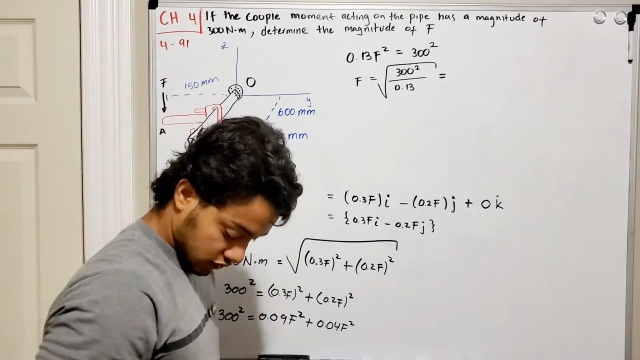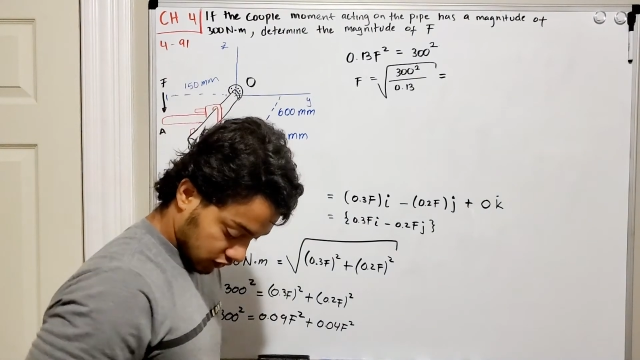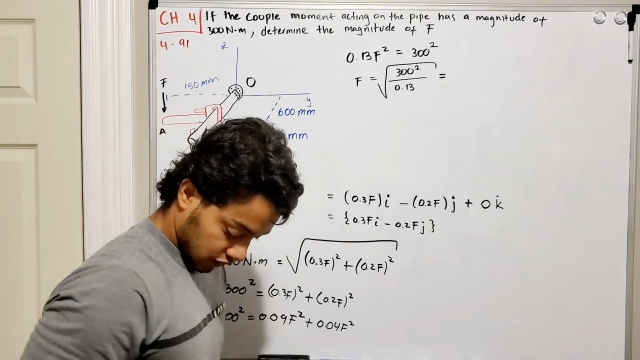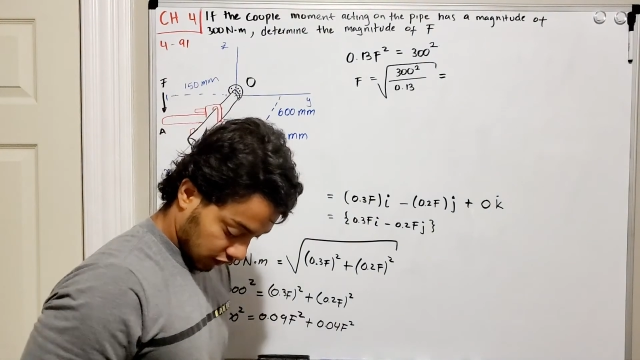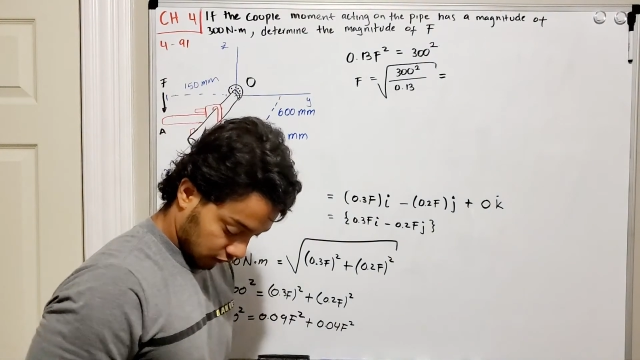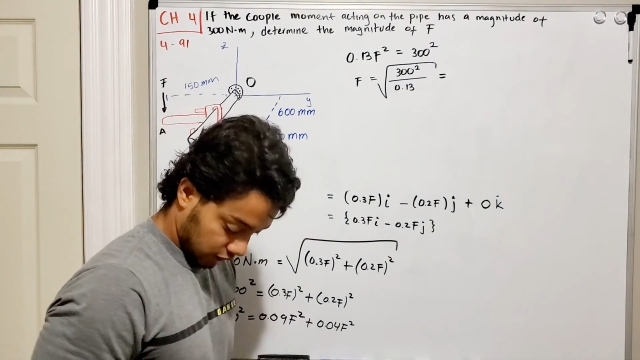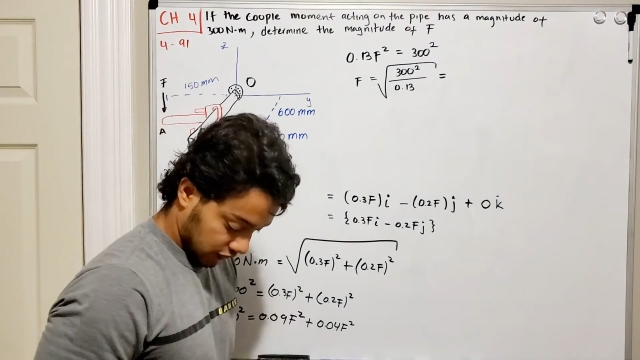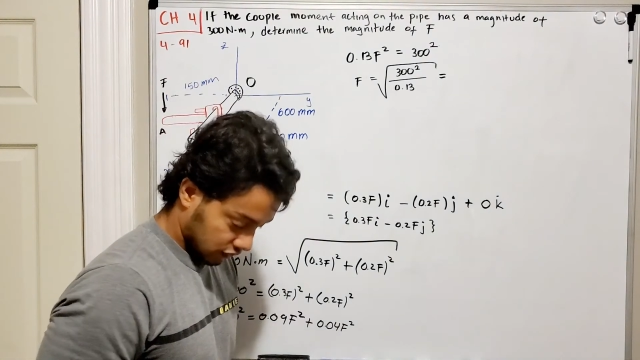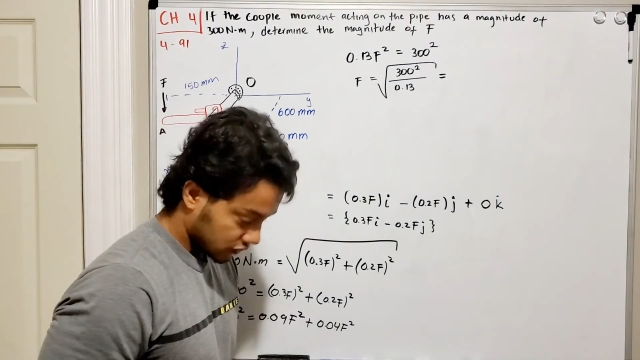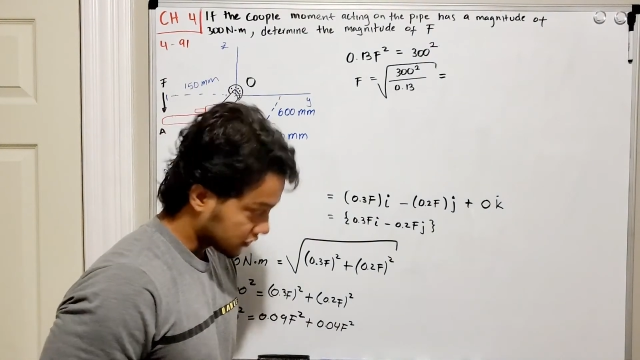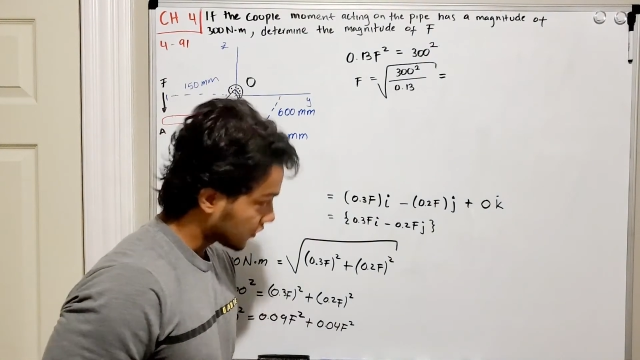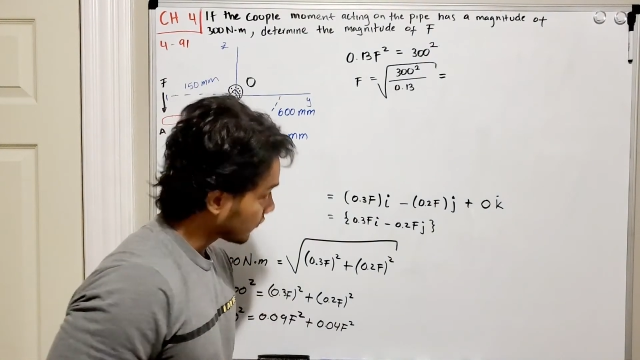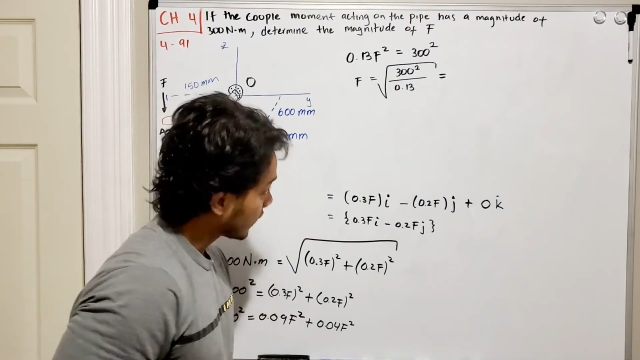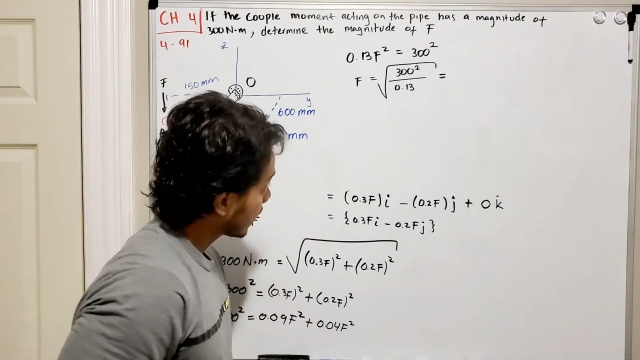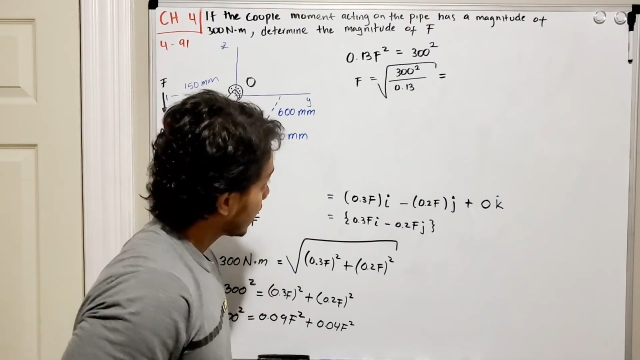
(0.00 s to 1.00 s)
So if we use
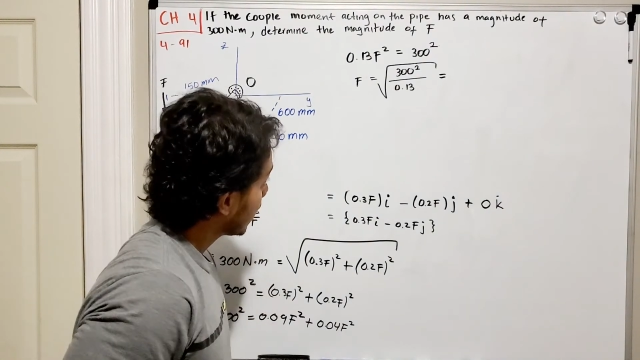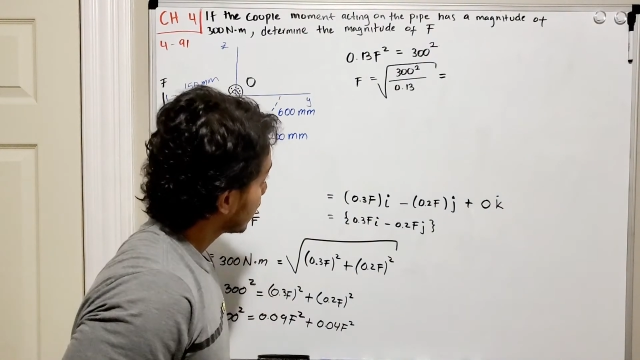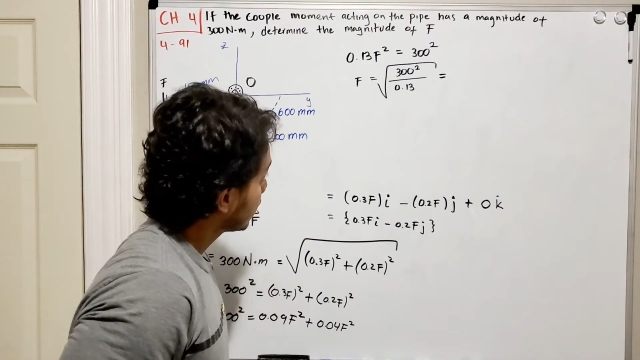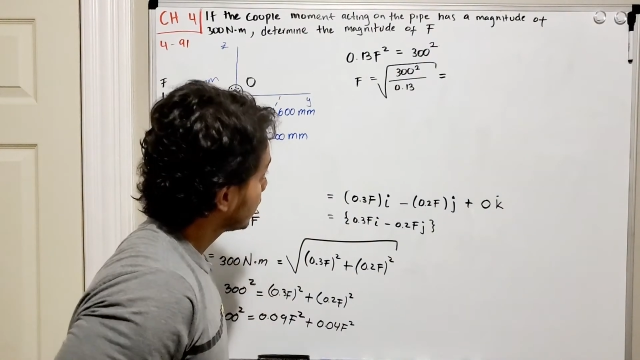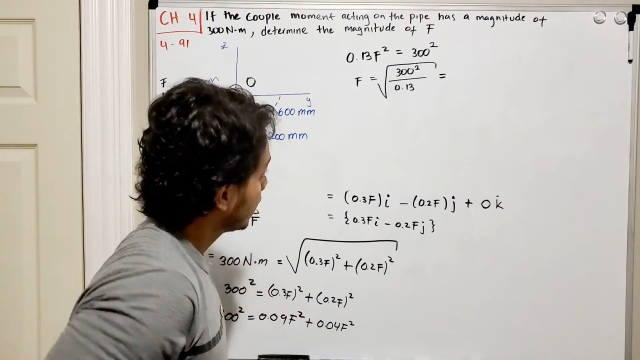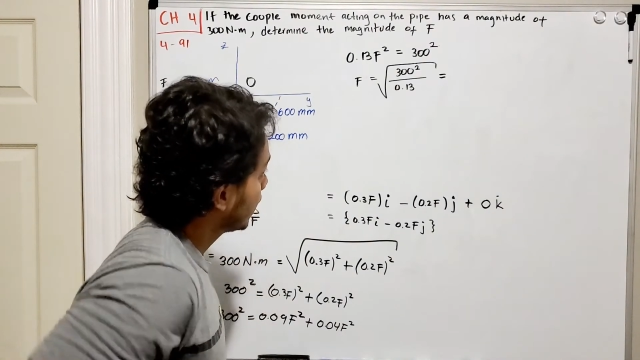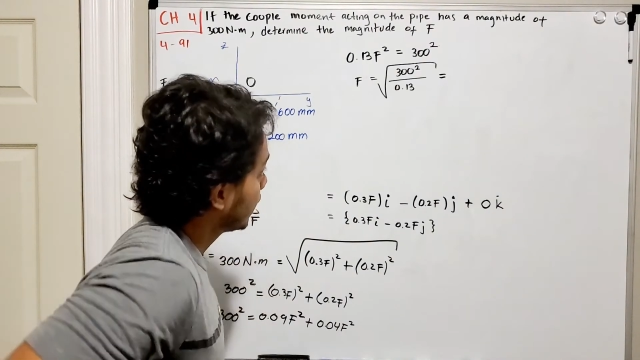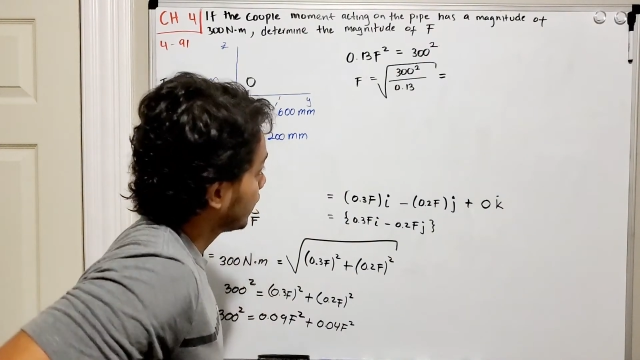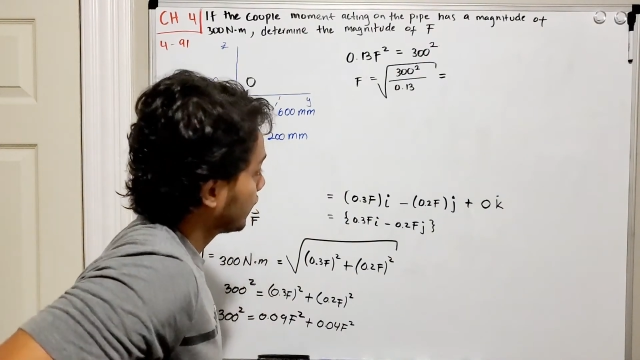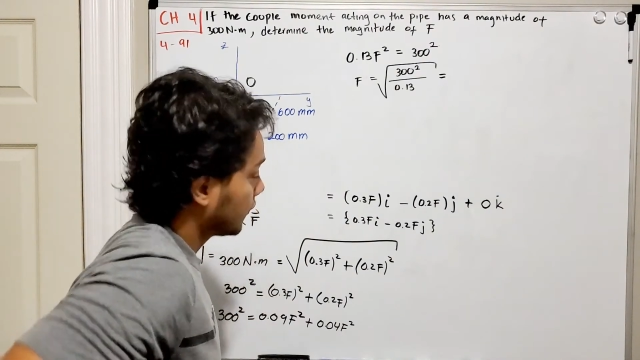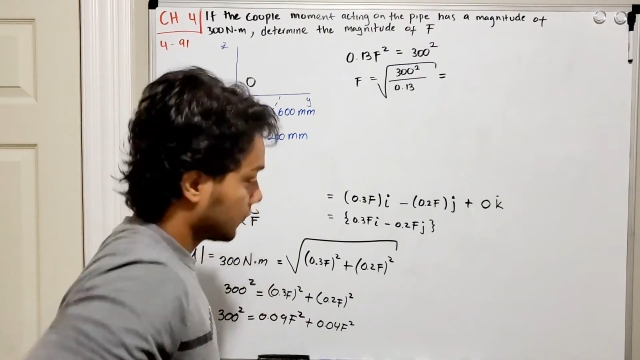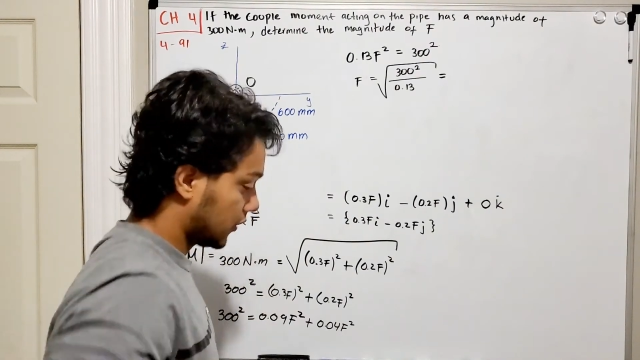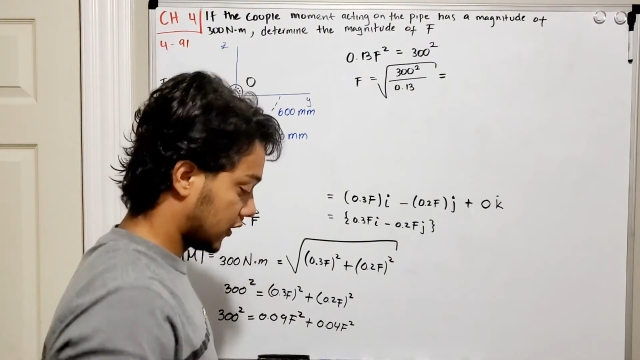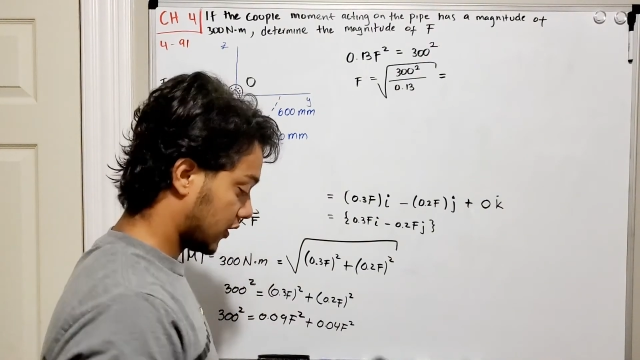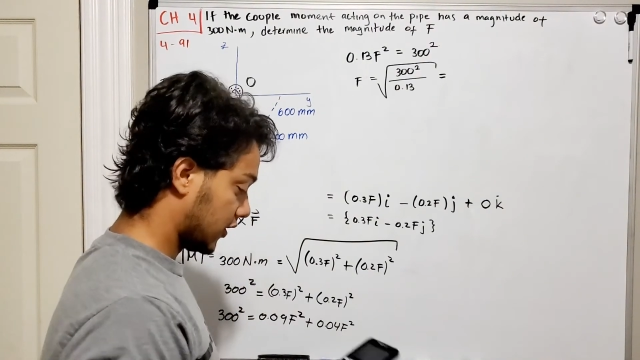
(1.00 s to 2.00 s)
our calculator,
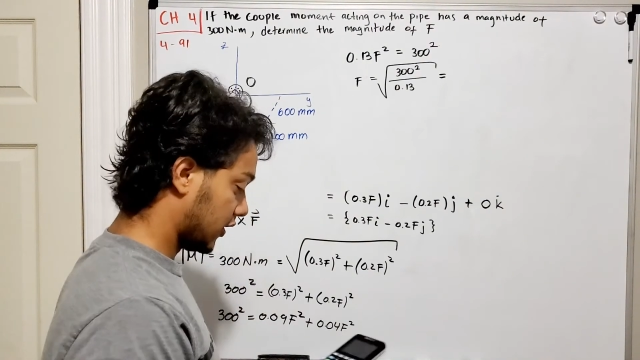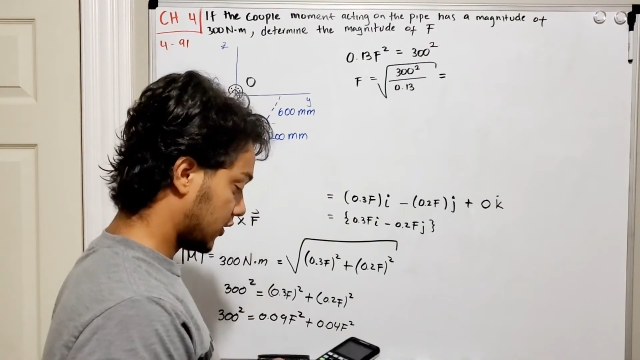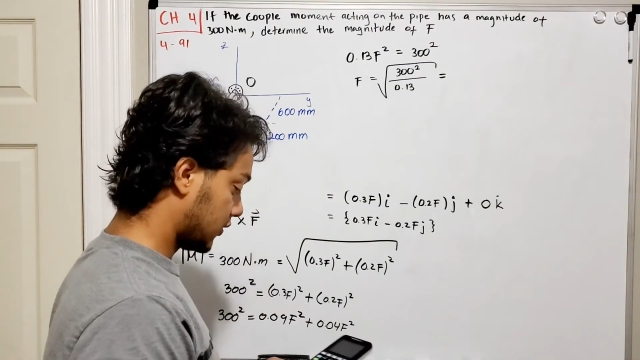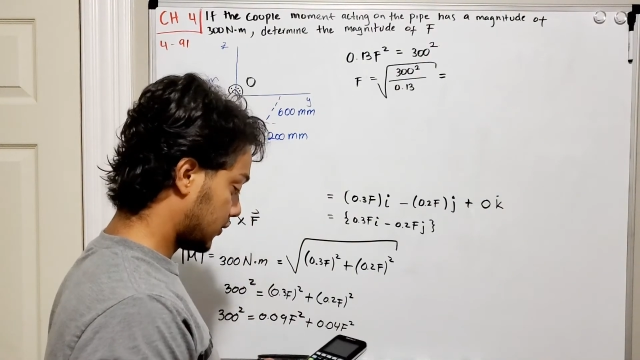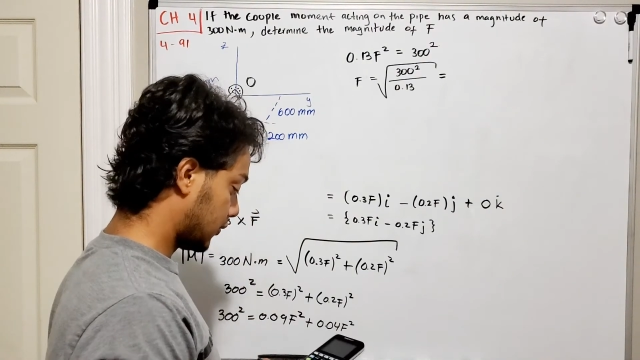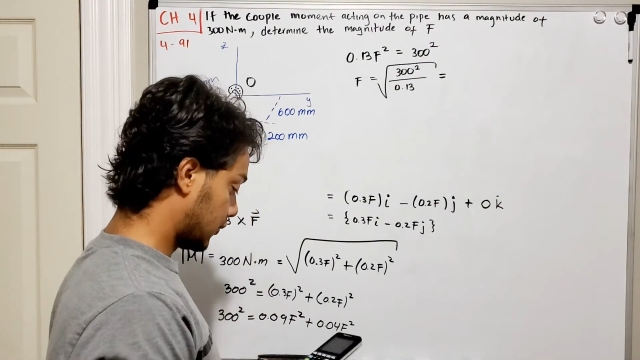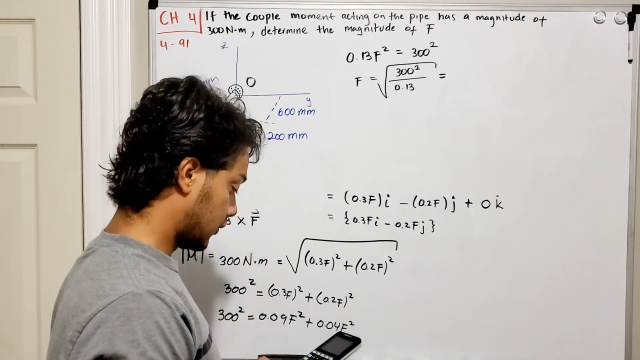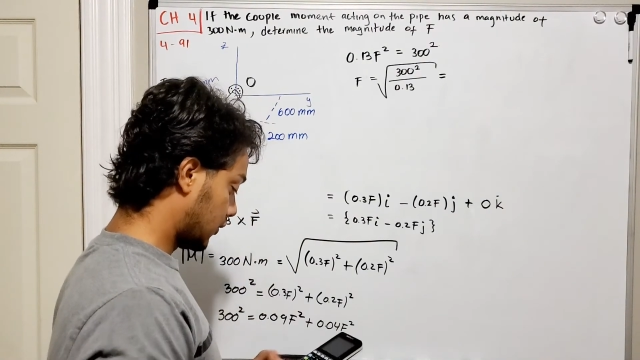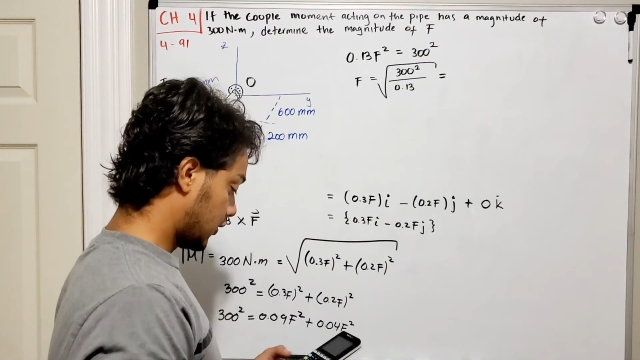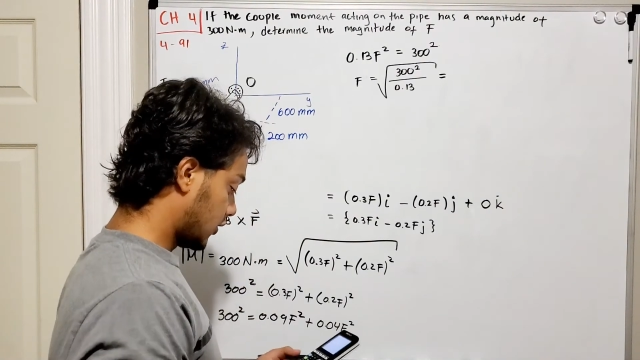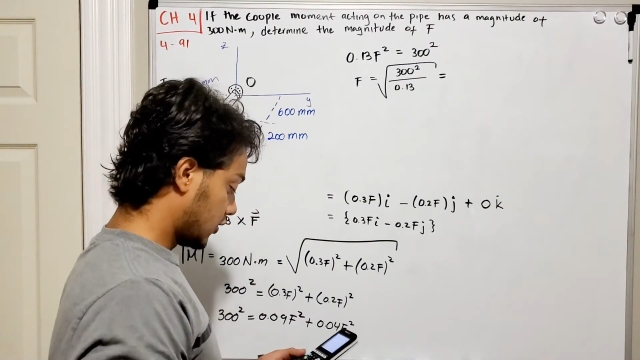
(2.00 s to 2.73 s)
we're gonna do